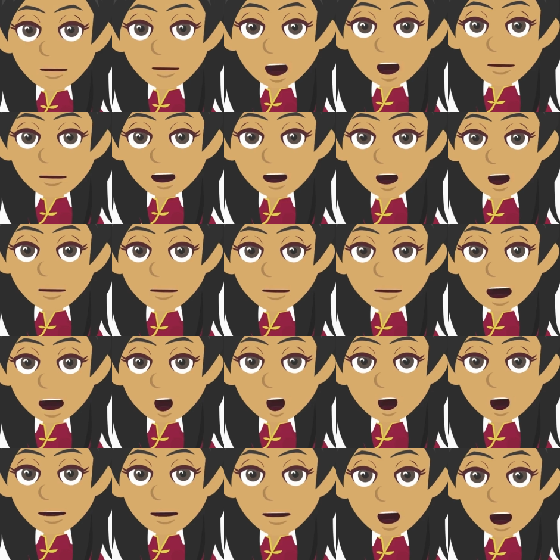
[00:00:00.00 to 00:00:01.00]
after a
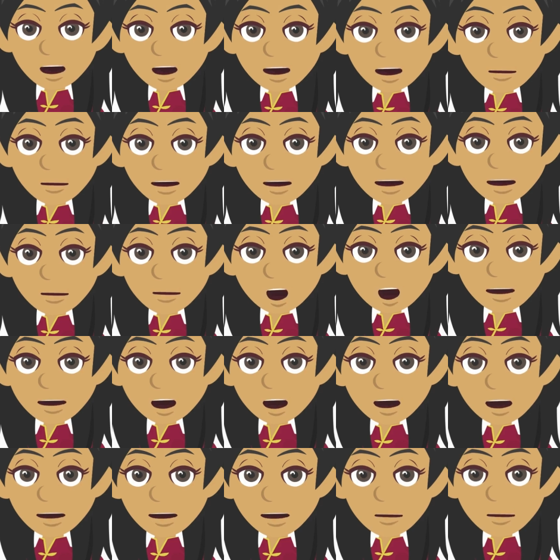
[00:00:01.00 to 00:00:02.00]
scary roller coaster
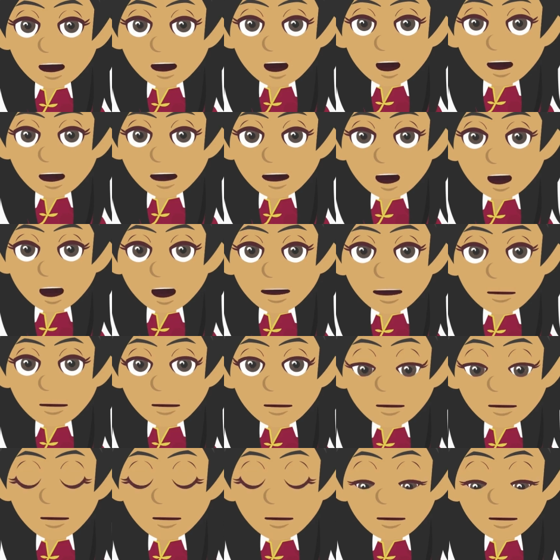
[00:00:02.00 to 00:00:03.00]
ride in the
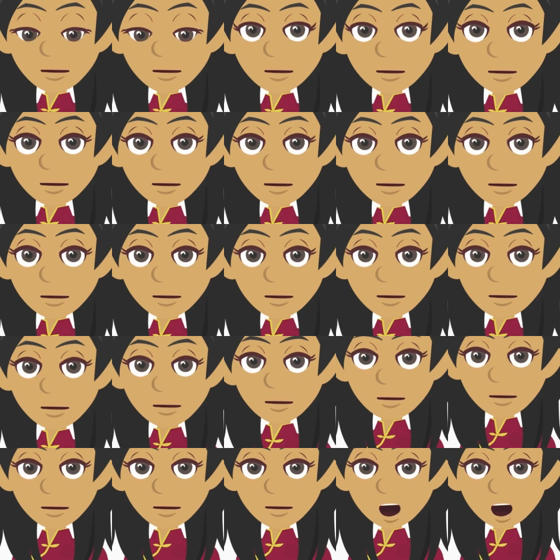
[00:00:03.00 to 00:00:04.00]
US.
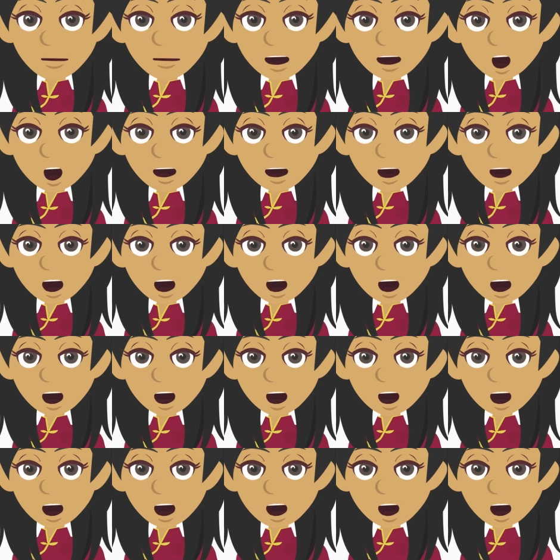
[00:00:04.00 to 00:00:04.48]
CT and